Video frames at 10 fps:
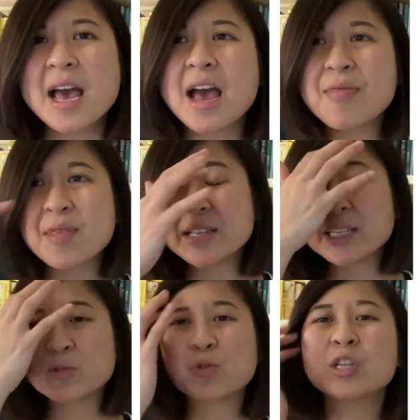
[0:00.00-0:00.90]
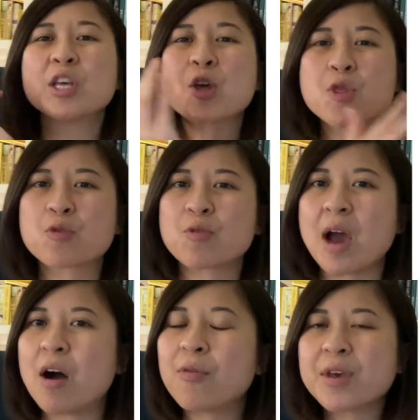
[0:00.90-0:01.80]
and this is really
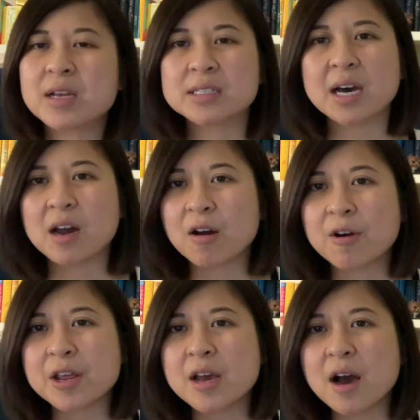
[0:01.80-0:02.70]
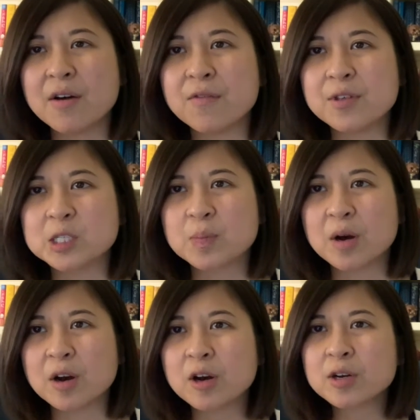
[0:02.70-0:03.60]
throughout the entirety of this
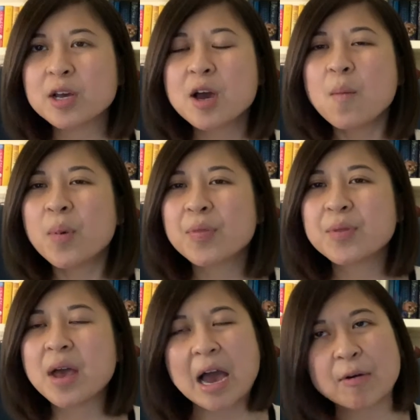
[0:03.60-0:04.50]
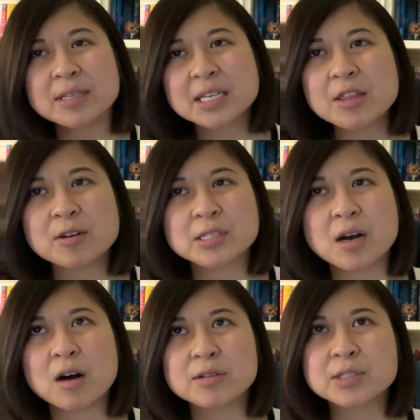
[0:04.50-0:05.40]
part, but I would say there's
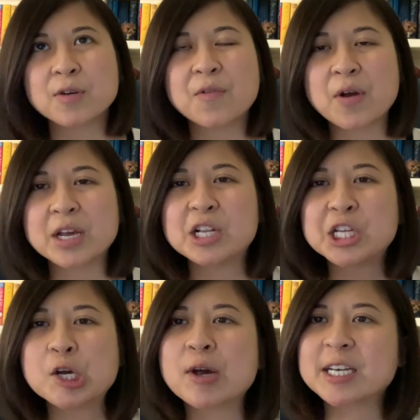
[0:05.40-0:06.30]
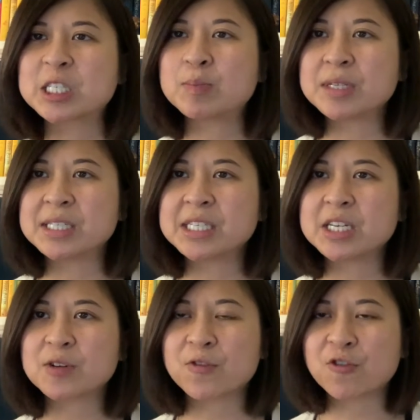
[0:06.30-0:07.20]
also very clear,
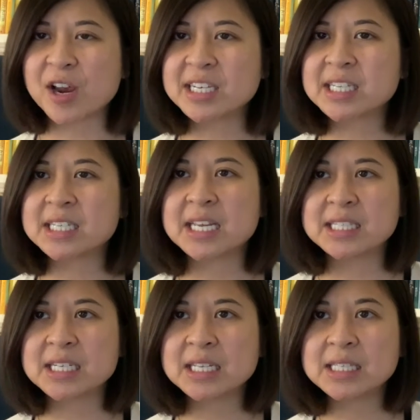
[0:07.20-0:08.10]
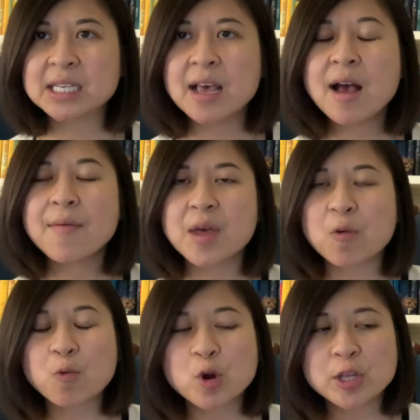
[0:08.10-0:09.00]
explicit phrases and incidents
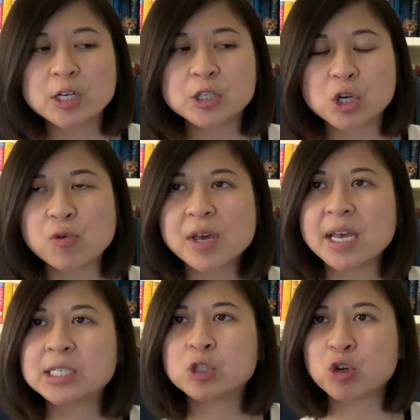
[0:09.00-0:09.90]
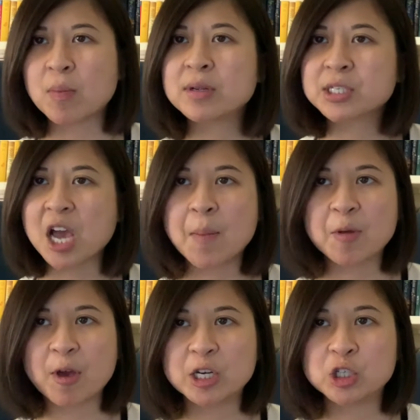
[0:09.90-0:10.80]
that really showcase trouble to come in the
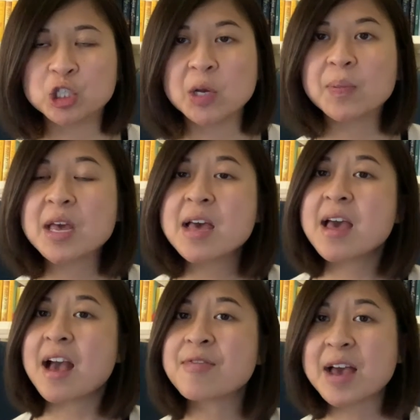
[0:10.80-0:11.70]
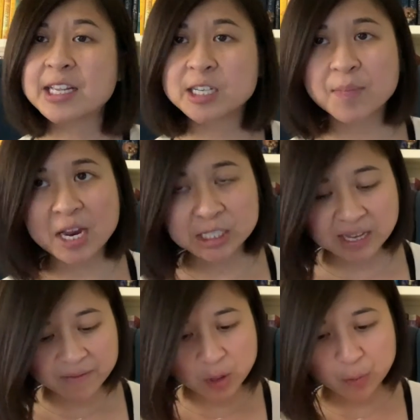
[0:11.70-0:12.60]
relationship. And that's on page
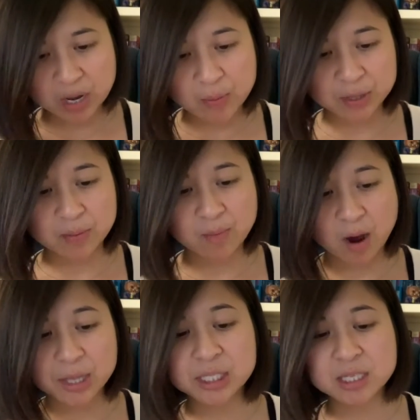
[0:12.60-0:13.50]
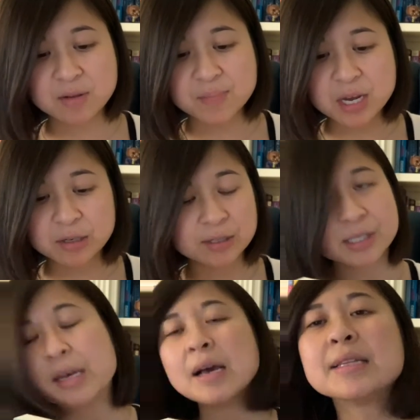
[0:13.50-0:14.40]
73 with the moths and the
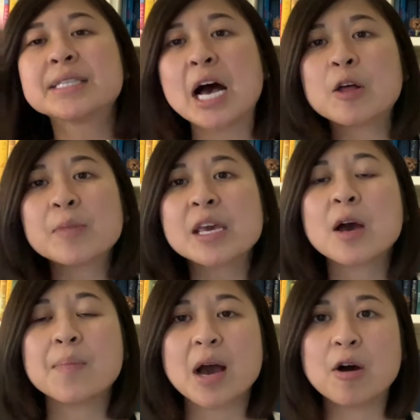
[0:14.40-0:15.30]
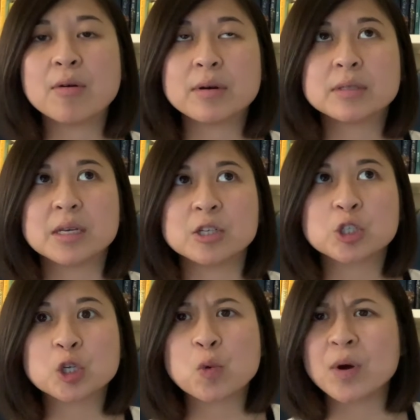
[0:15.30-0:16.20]
beetles. Tell me about
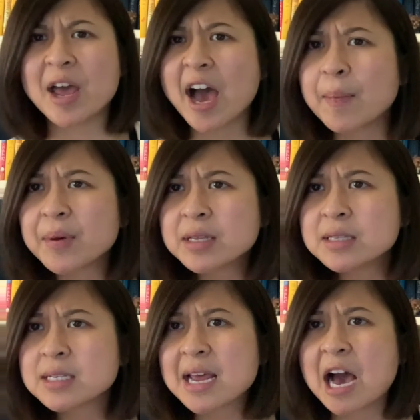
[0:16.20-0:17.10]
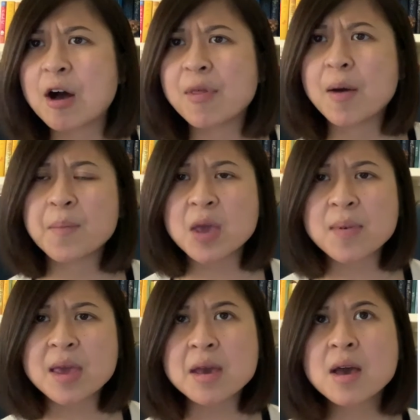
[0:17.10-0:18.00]
essentially what happens and how that
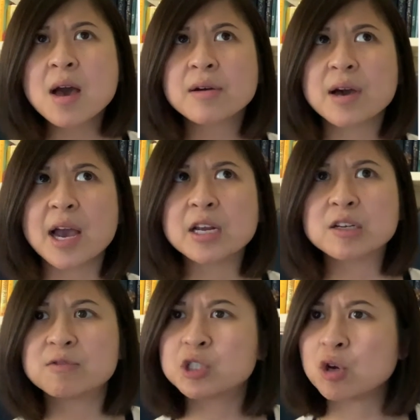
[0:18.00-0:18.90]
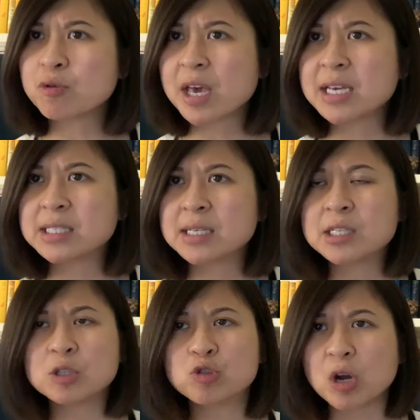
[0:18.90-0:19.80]
maybe kind of showcases
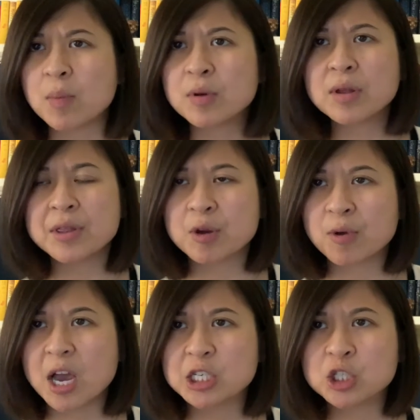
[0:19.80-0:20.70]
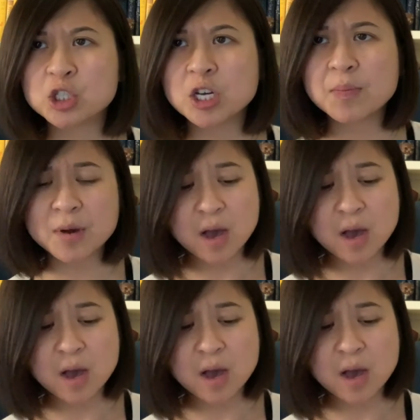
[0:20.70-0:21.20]
trouble in the relationship.